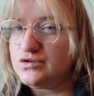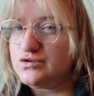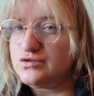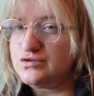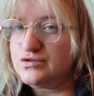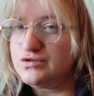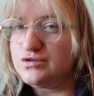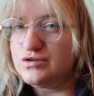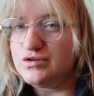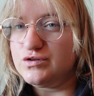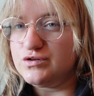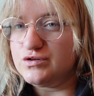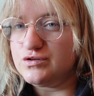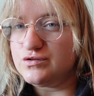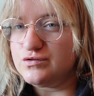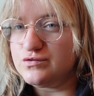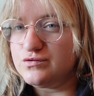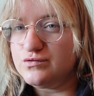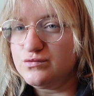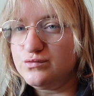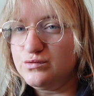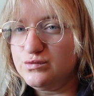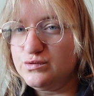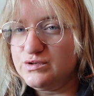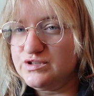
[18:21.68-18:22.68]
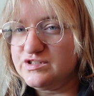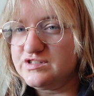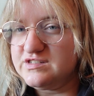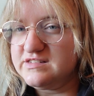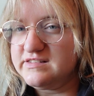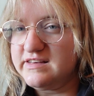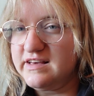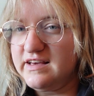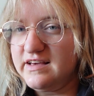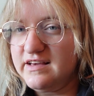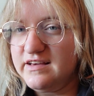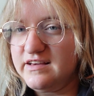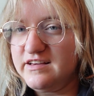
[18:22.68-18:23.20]

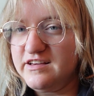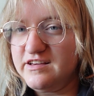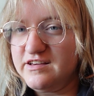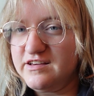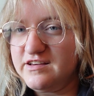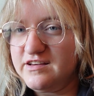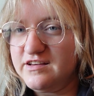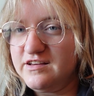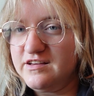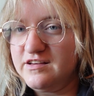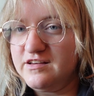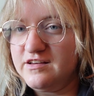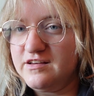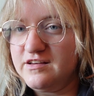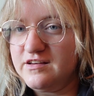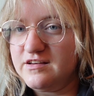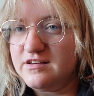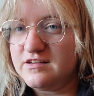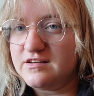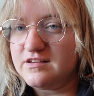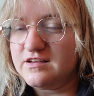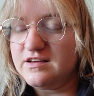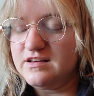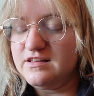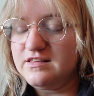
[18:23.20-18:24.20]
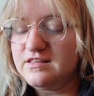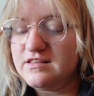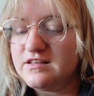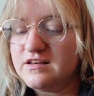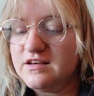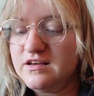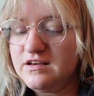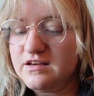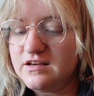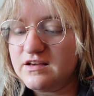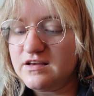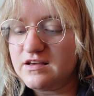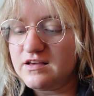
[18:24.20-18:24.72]
Tuesday, I
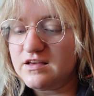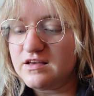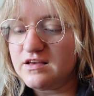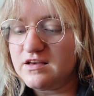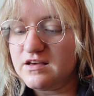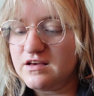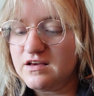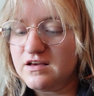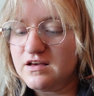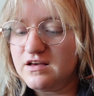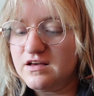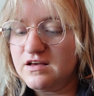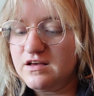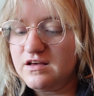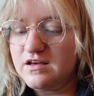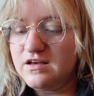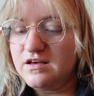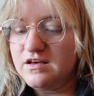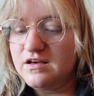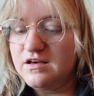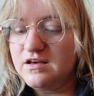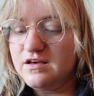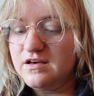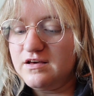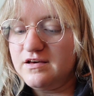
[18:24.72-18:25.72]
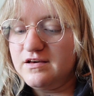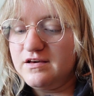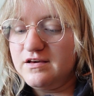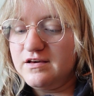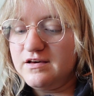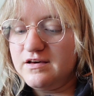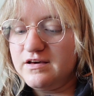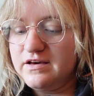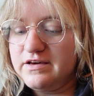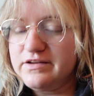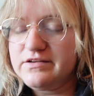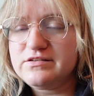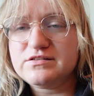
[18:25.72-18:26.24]
think.
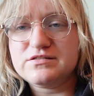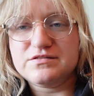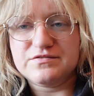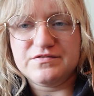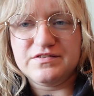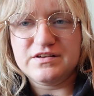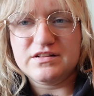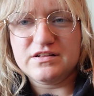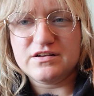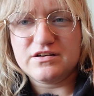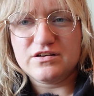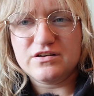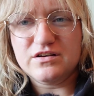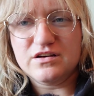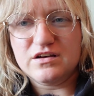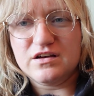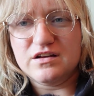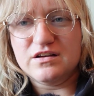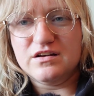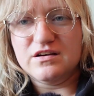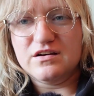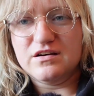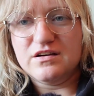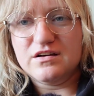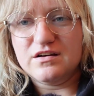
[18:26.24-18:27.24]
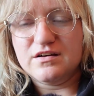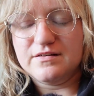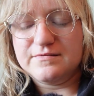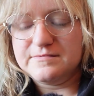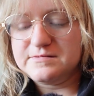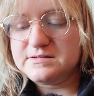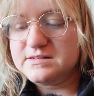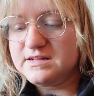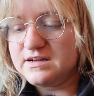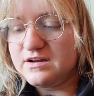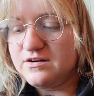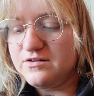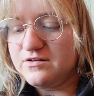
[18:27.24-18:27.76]
And I was feeling good. I
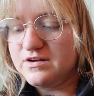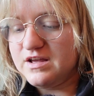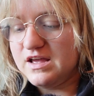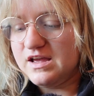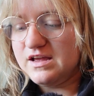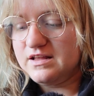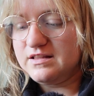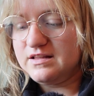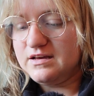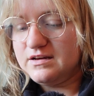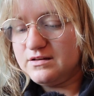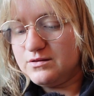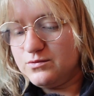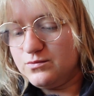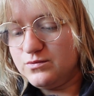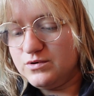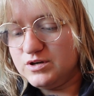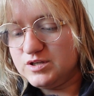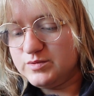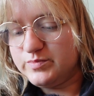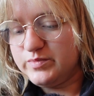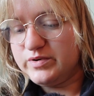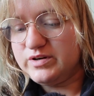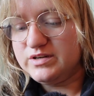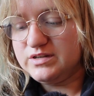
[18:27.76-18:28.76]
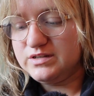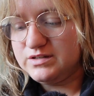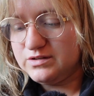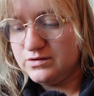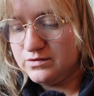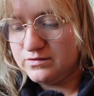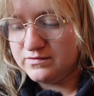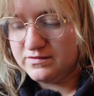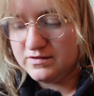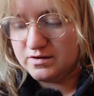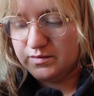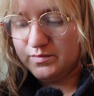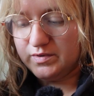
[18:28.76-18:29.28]
was like, okay, now the worst part is
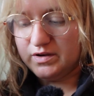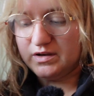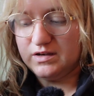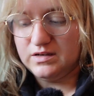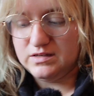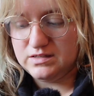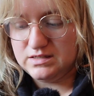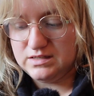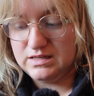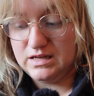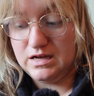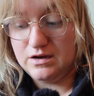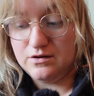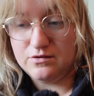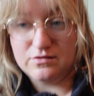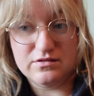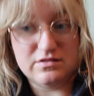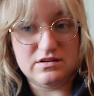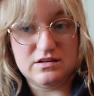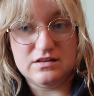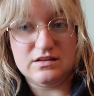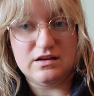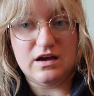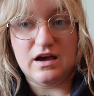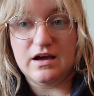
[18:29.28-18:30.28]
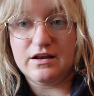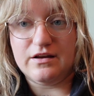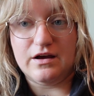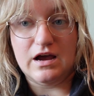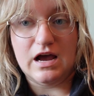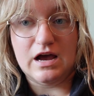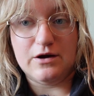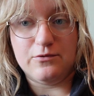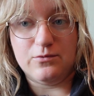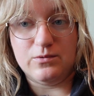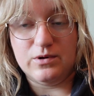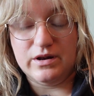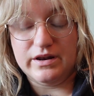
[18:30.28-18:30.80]
over, because now
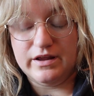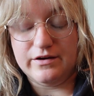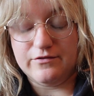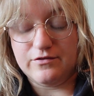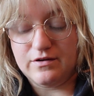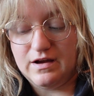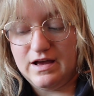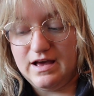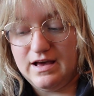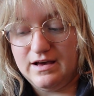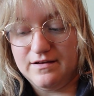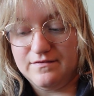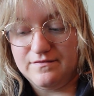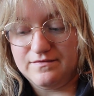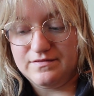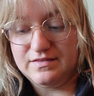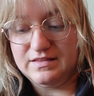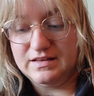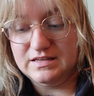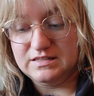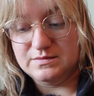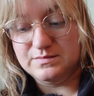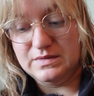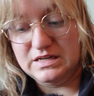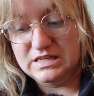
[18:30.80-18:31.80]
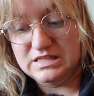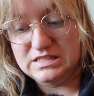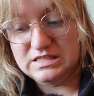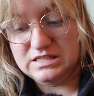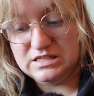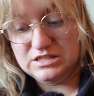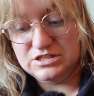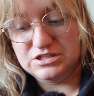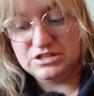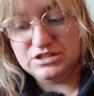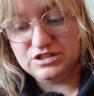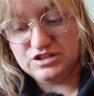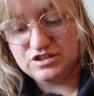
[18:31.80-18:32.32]
I will never have this many
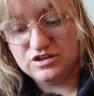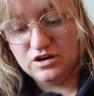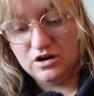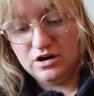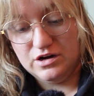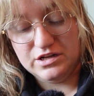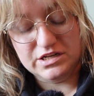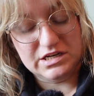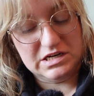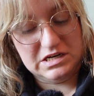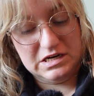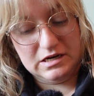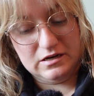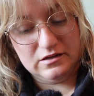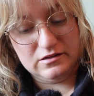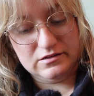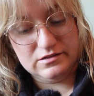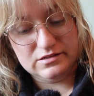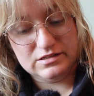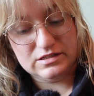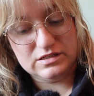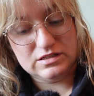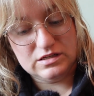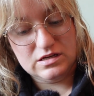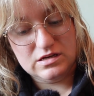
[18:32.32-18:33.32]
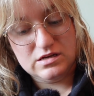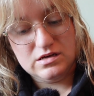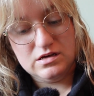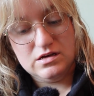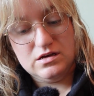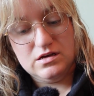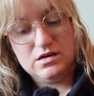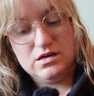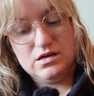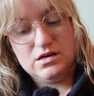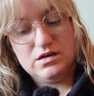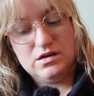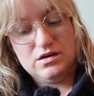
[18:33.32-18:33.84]
stitches on needles
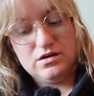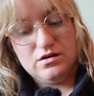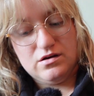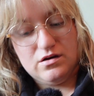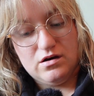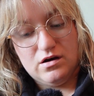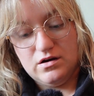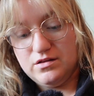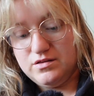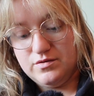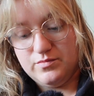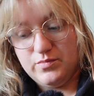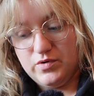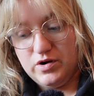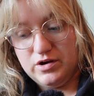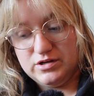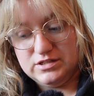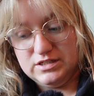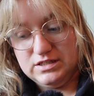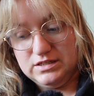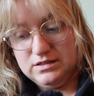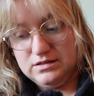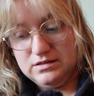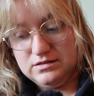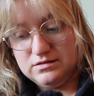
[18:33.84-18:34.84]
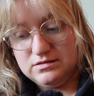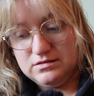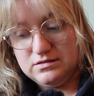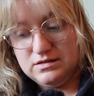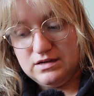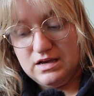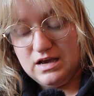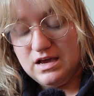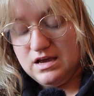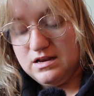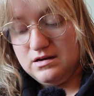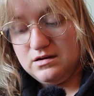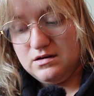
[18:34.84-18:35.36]
on the project
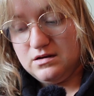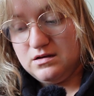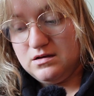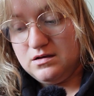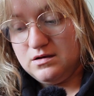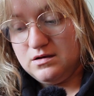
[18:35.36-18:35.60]
again.